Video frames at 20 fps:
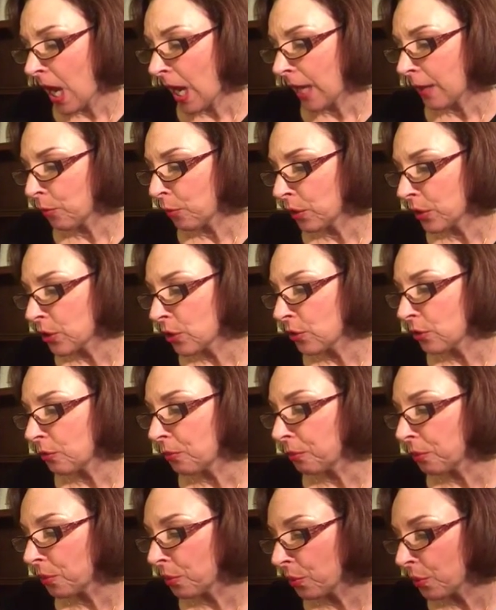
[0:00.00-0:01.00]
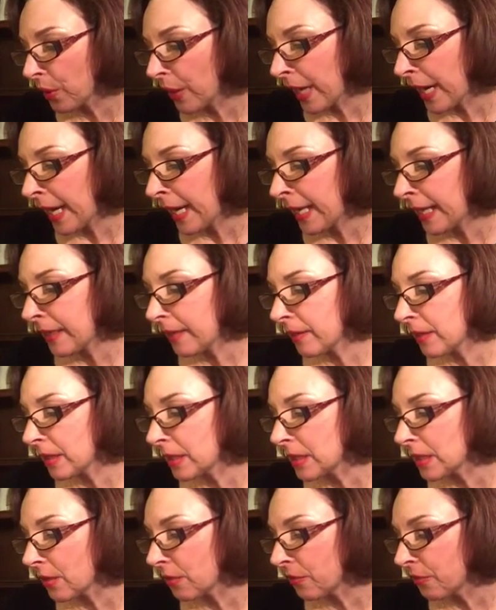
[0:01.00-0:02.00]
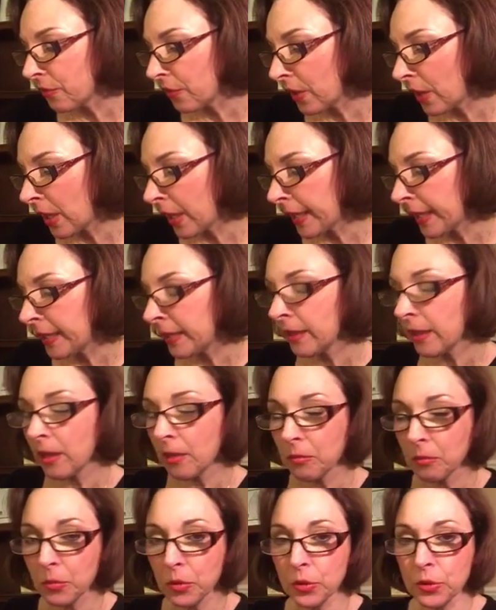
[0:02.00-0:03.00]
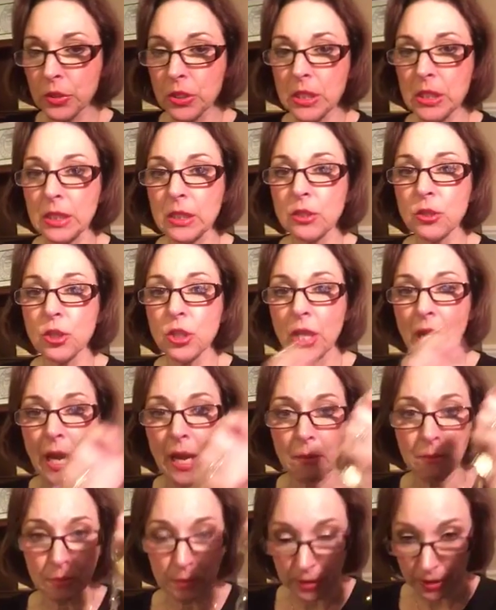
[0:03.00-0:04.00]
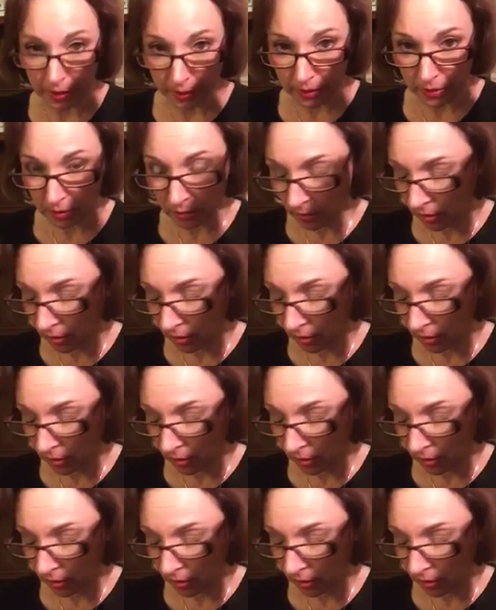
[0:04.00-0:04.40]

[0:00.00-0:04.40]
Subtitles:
I want you to pray the Divine Mercy Chaplet.